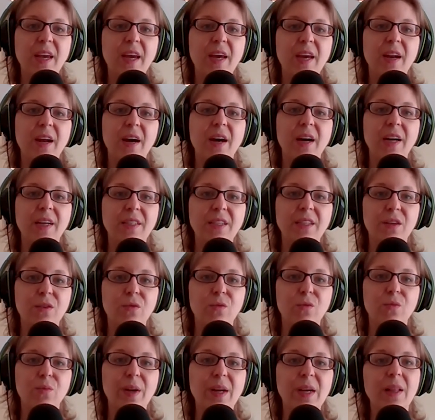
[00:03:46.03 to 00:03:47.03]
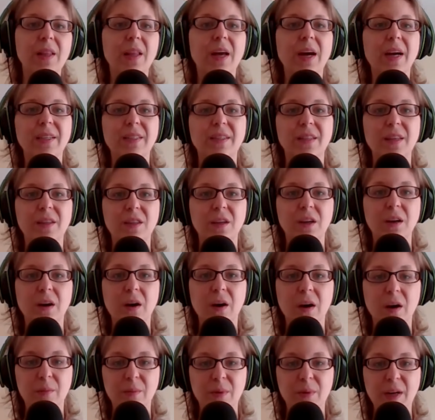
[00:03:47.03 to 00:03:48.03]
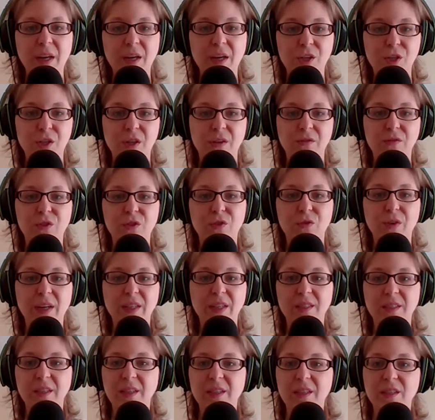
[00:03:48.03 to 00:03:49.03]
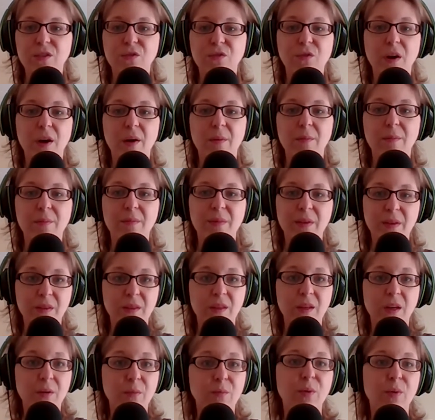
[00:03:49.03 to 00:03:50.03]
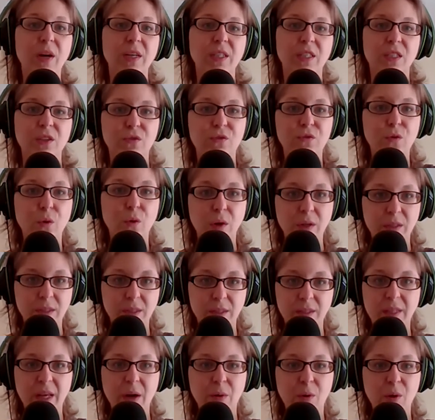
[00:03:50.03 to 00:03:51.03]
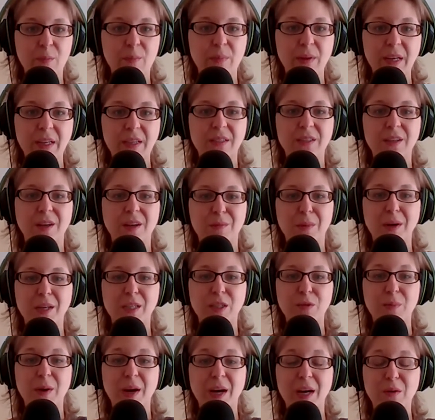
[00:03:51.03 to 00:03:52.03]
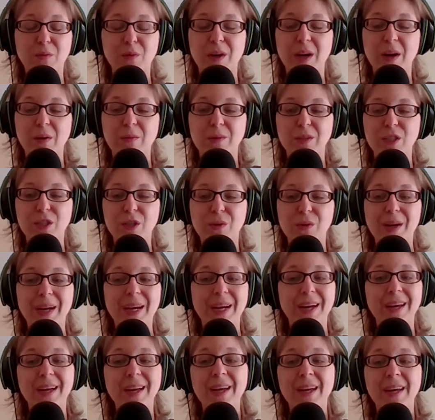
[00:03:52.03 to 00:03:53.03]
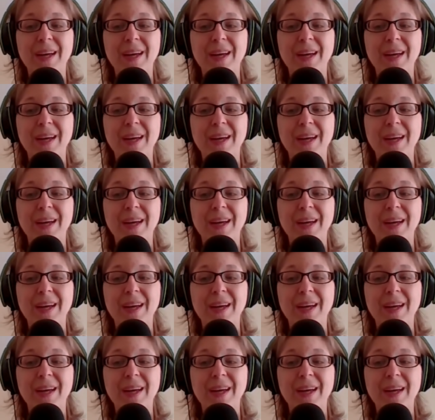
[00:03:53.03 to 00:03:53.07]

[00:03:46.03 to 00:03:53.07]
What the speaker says: and I didn't realize that the combination of stresses from the compressive forces that were placed on my spine when I was doing